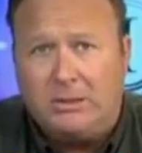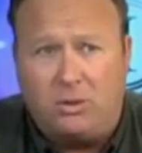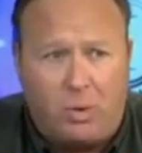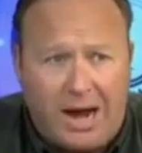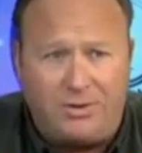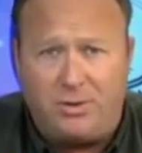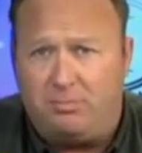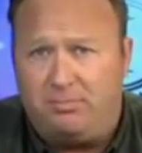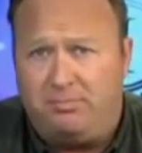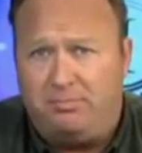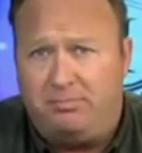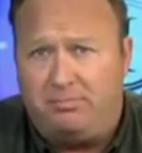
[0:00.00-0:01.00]
the right to
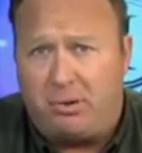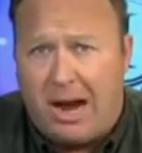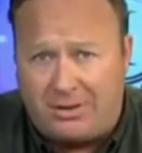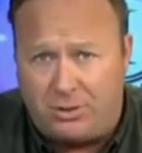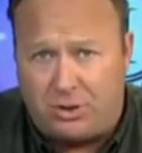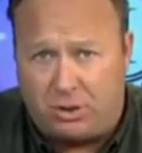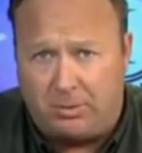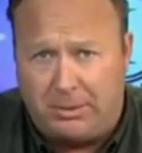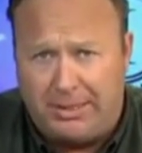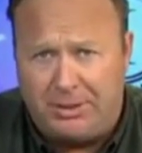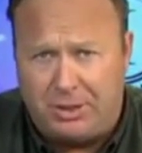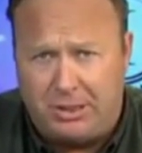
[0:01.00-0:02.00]
practice your
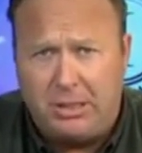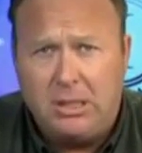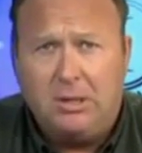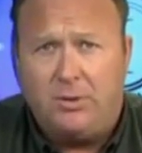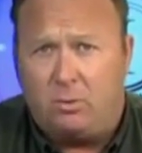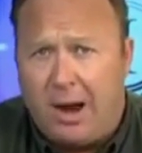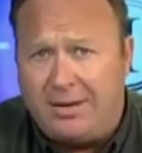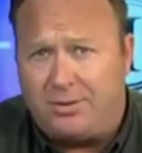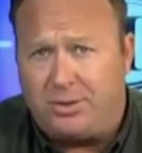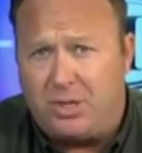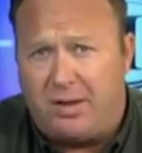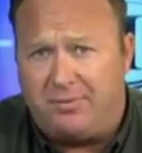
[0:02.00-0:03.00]
religion, the right
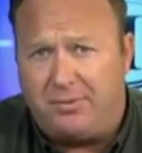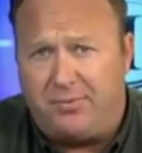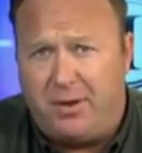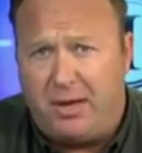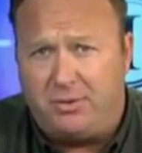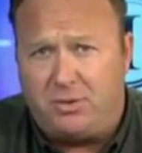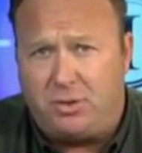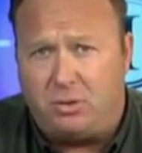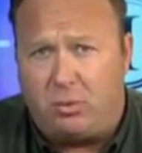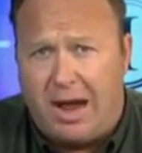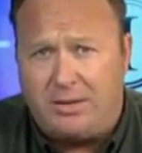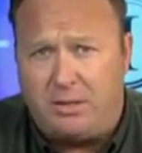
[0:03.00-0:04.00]
to self-defense,
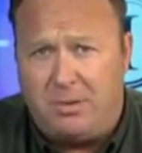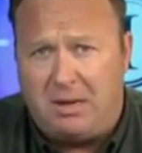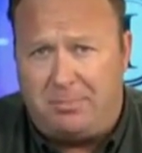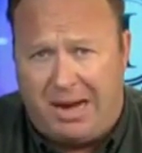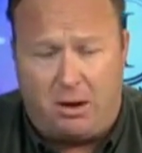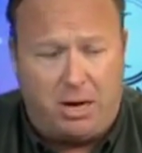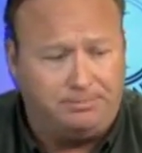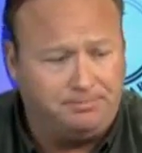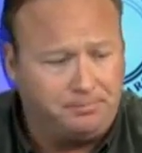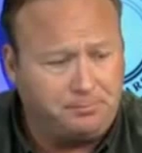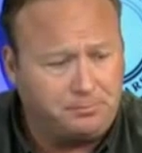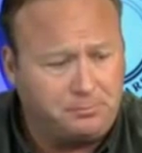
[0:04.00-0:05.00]
the right to be a parent,
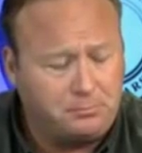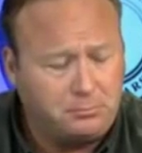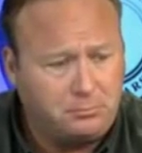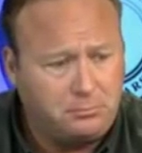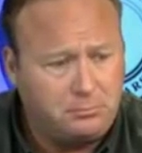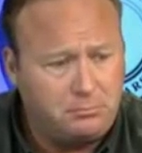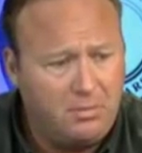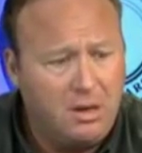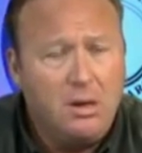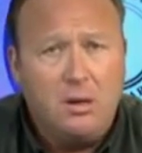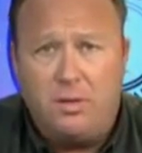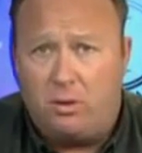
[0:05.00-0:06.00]

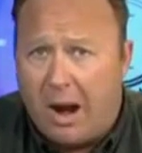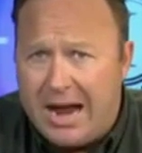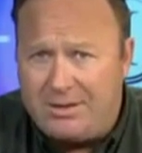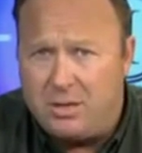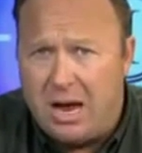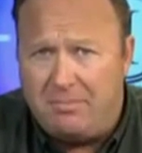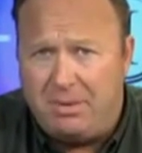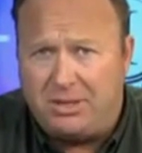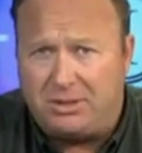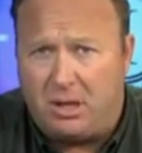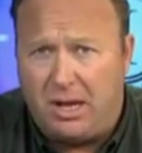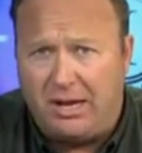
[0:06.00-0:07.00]
the right to not be a
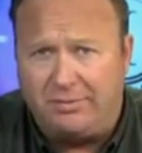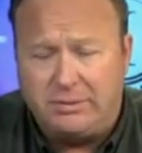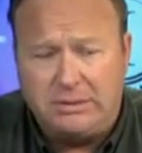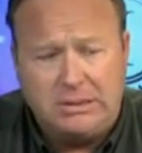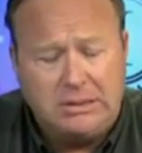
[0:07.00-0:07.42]
slave.